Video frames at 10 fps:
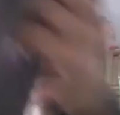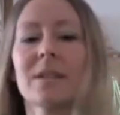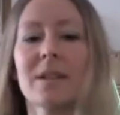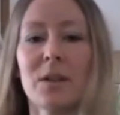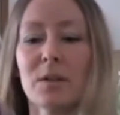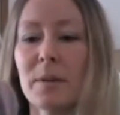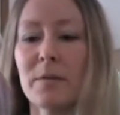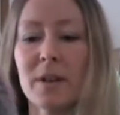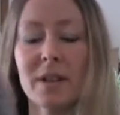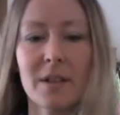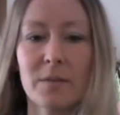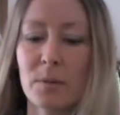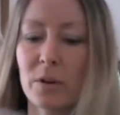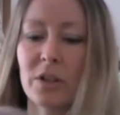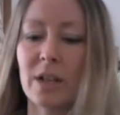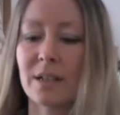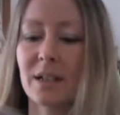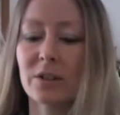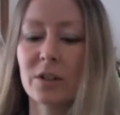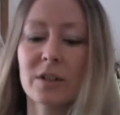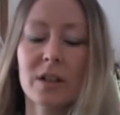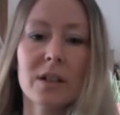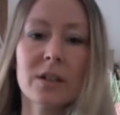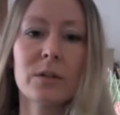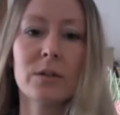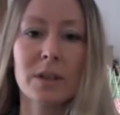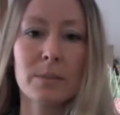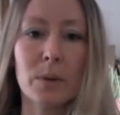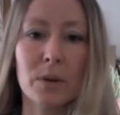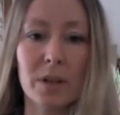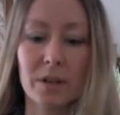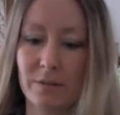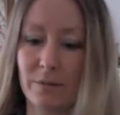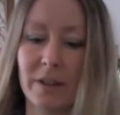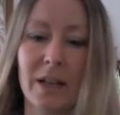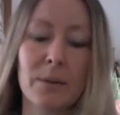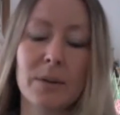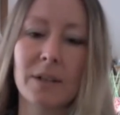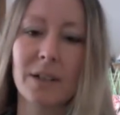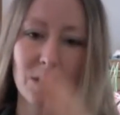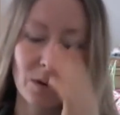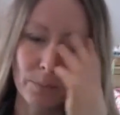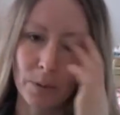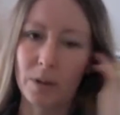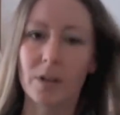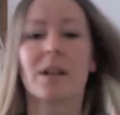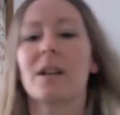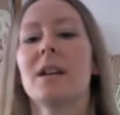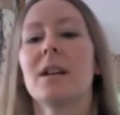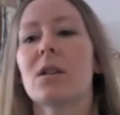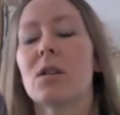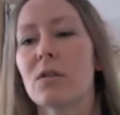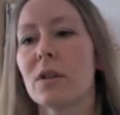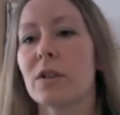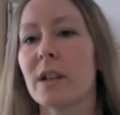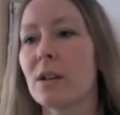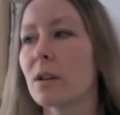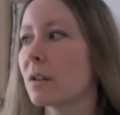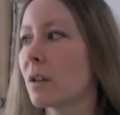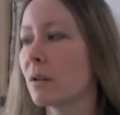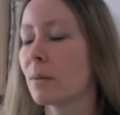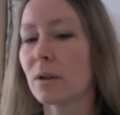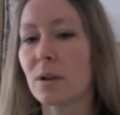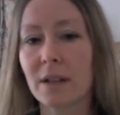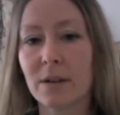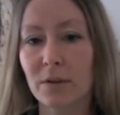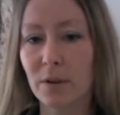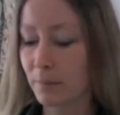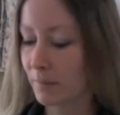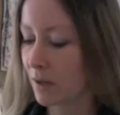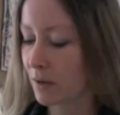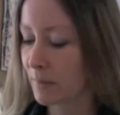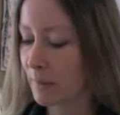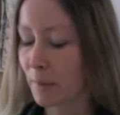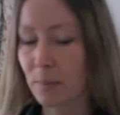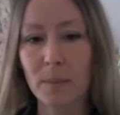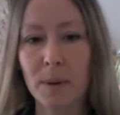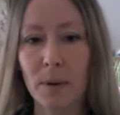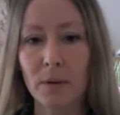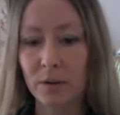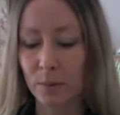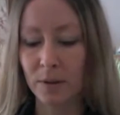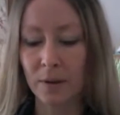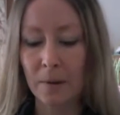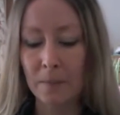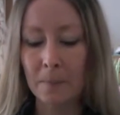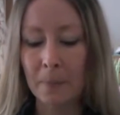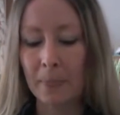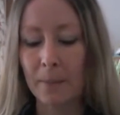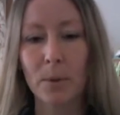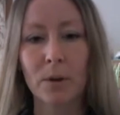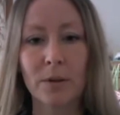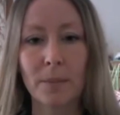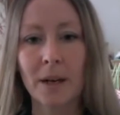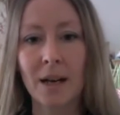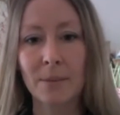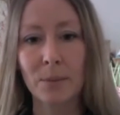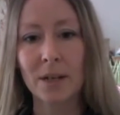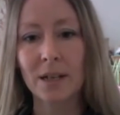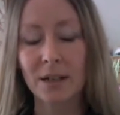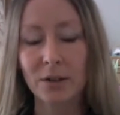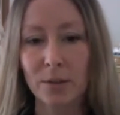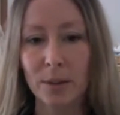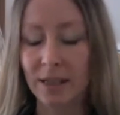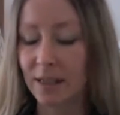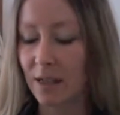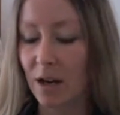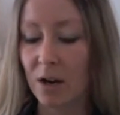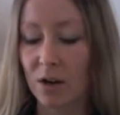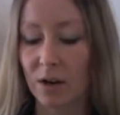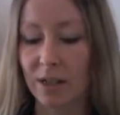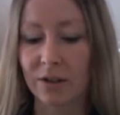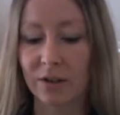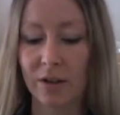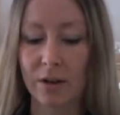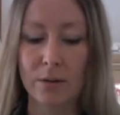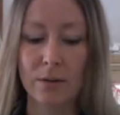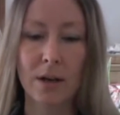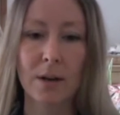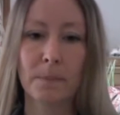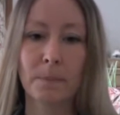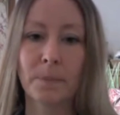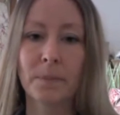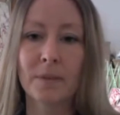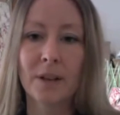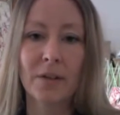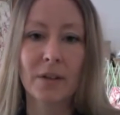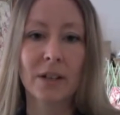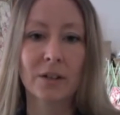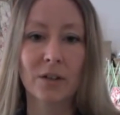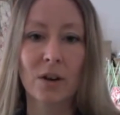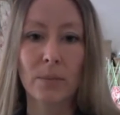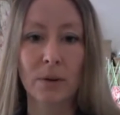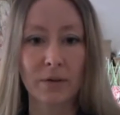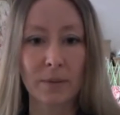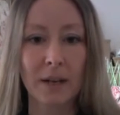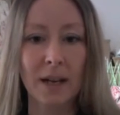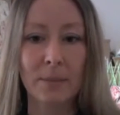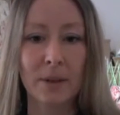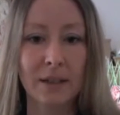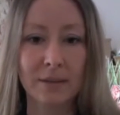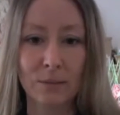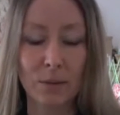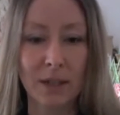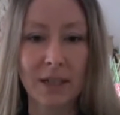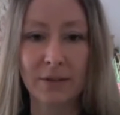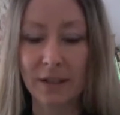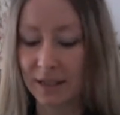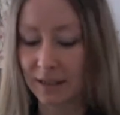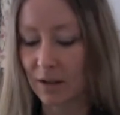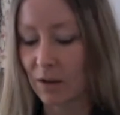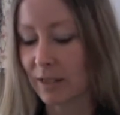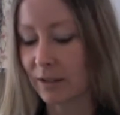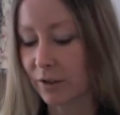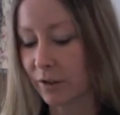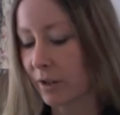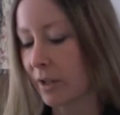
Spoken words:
So that was my first ever project. I just learned using a book for that one. I got a book, got a crochet hook, don't know where I got that from, can't remember, probably borrowed one. Book from the library. I used to work in an art college, so I think I just got a book from the library one evening in the college.